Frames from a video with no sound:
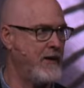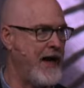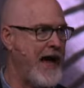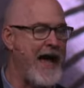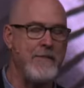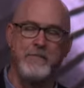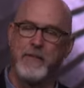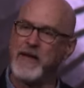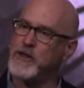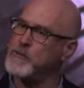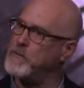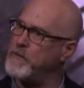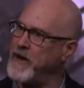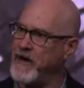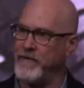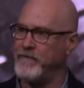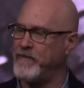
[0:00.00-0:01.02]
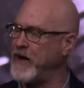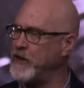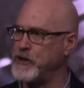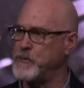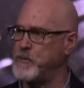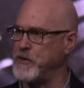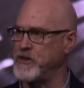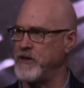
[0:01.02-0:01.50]
And be very
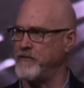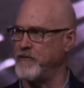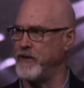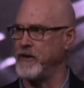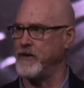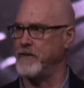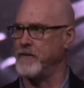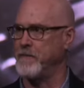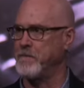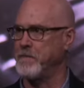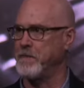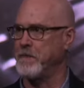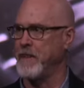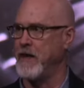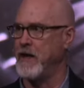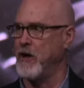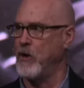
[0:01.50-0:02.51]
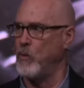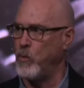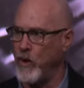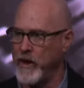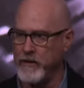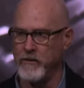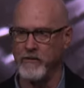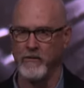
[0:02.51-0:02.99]
specific.
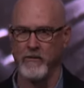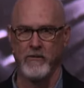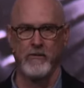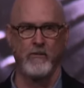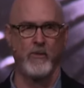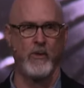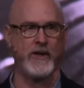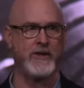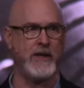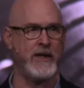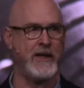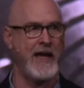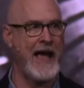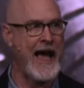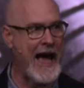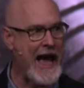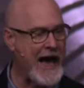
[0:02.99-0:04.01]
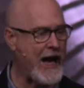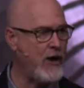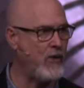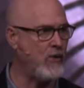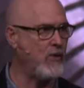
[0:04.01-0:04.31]
When was it? How